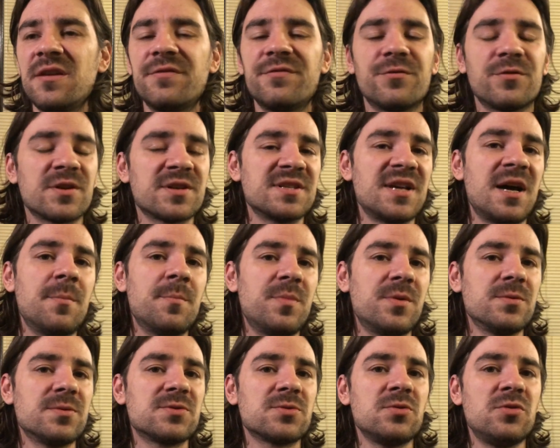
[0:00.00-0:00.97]
for
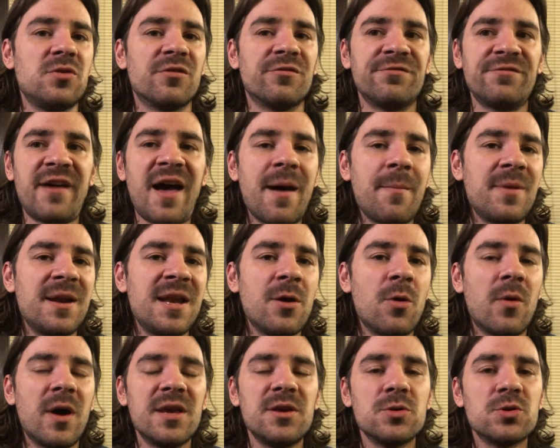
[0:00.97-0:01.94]
example, to your family
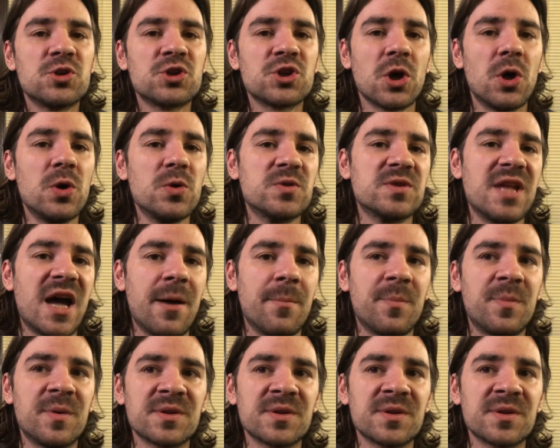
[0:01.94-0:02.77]
why you chose that